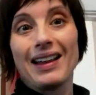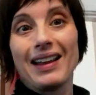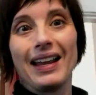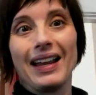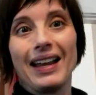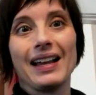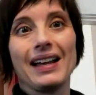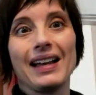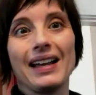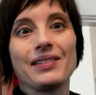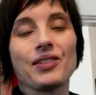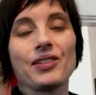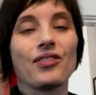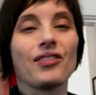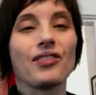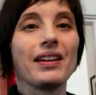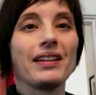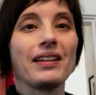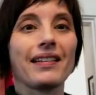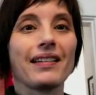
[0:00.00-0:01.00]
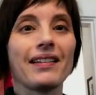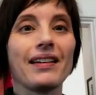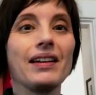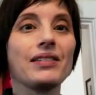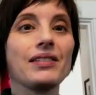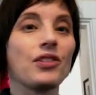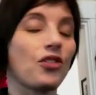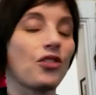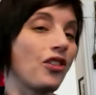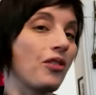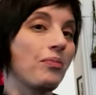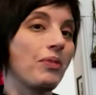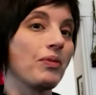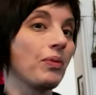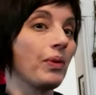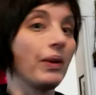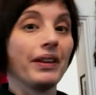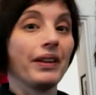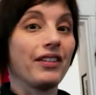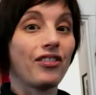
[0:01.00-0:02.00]
And just like the scientists can be
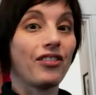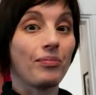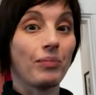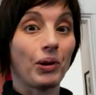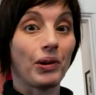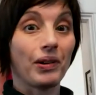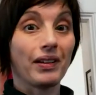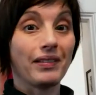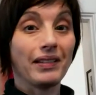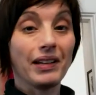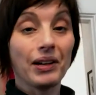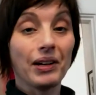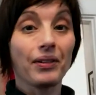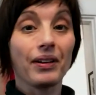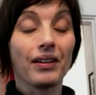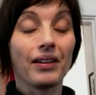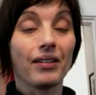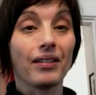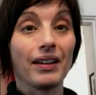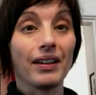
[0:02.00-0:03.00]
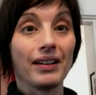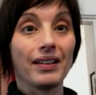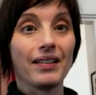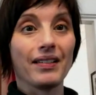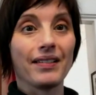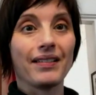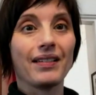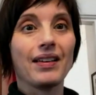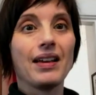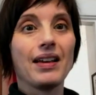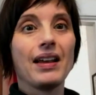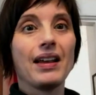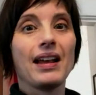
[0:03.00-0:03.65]
really smart in their areas